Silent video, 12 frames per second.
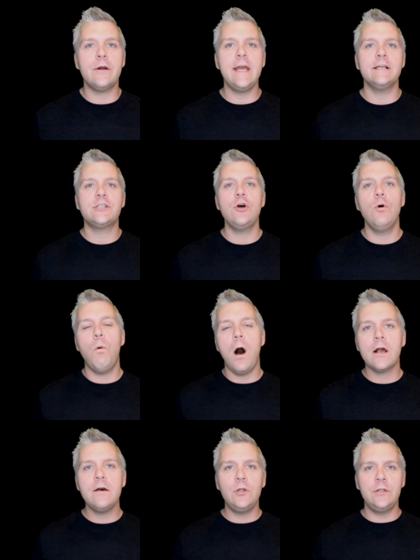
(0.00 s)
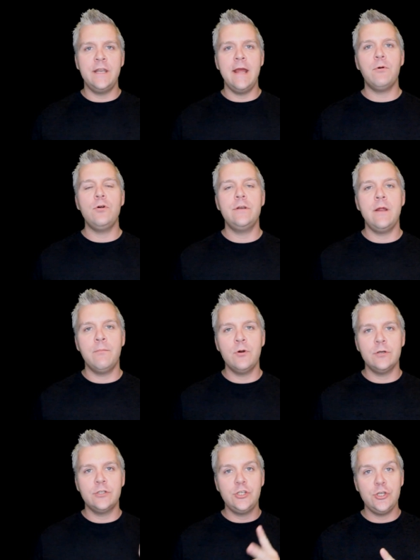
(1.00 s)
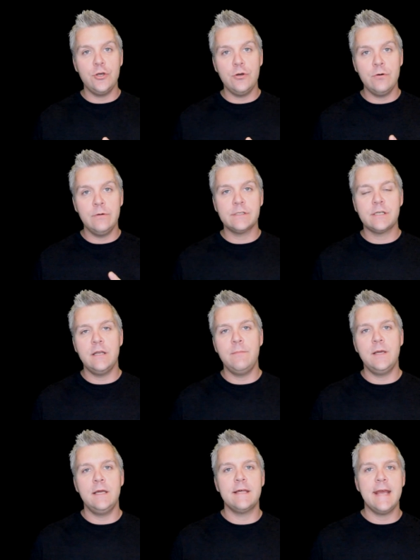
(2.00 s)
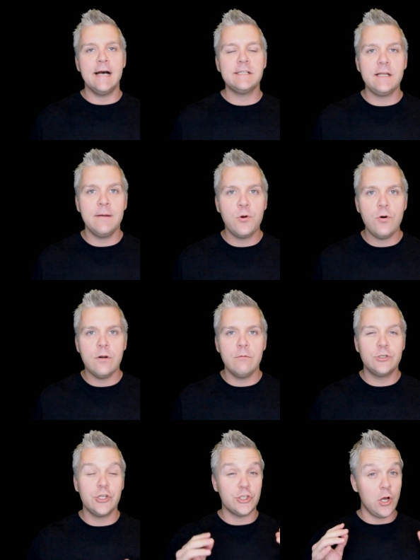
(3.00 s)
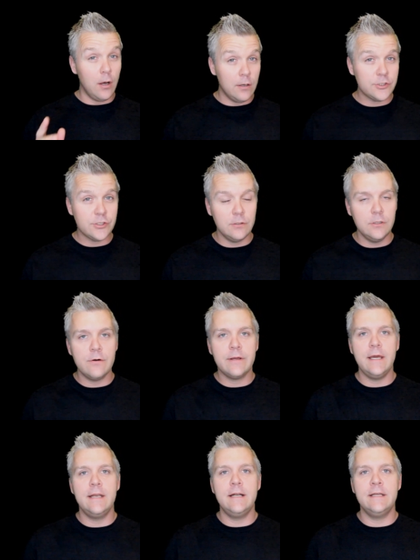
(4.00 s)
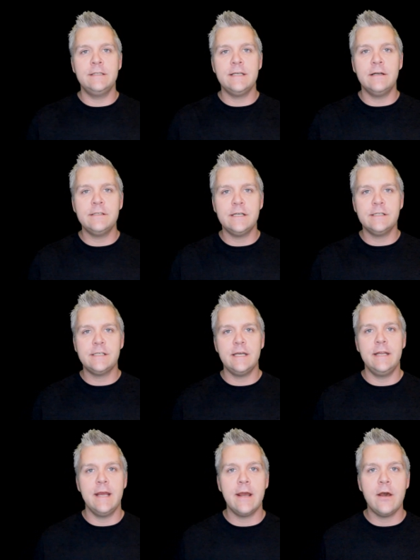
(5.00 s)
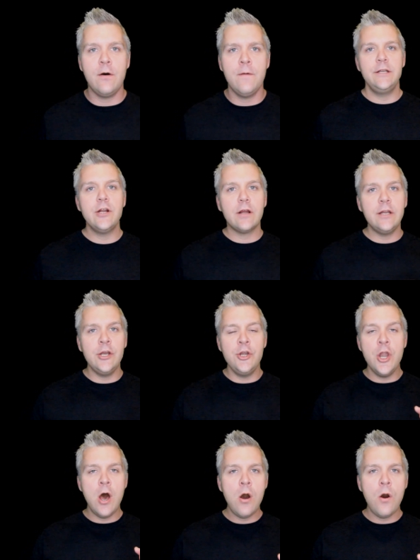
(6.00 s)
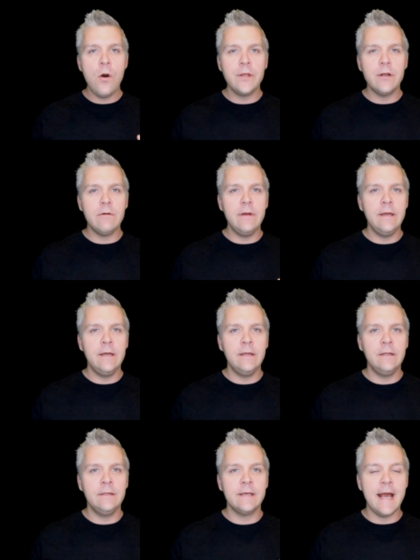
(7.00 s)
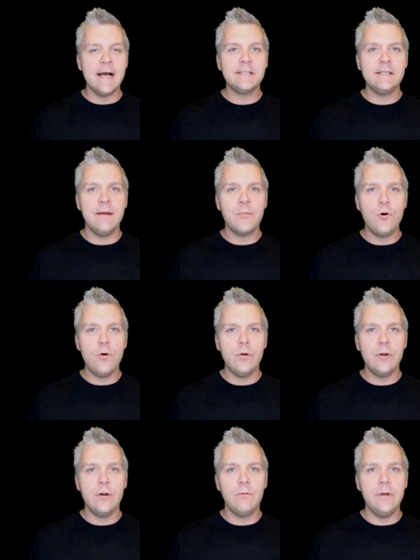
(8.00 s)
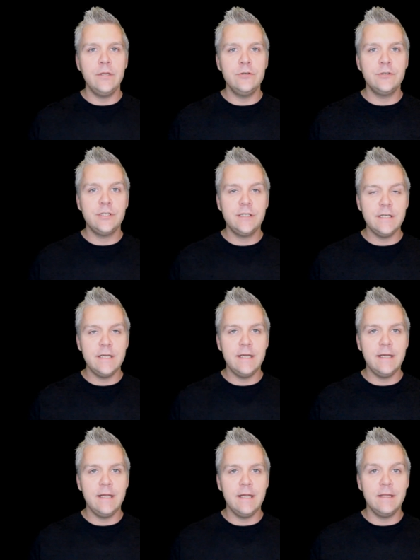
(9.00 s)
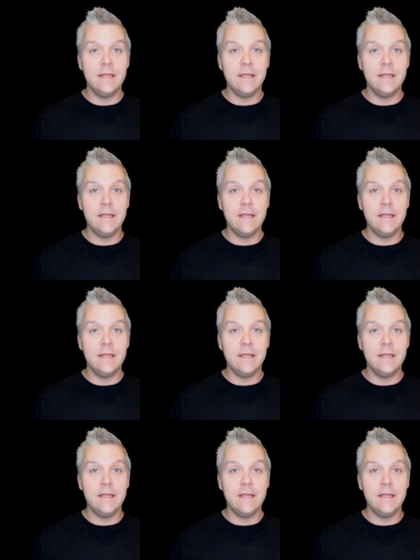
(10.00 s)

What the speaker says: Okay, so walkable neighborhood number 2 is going to be the Gaslamp Quarter, which is also located in downtown San Diego. And you're going to know you're in the Gaslamp Quarter when you see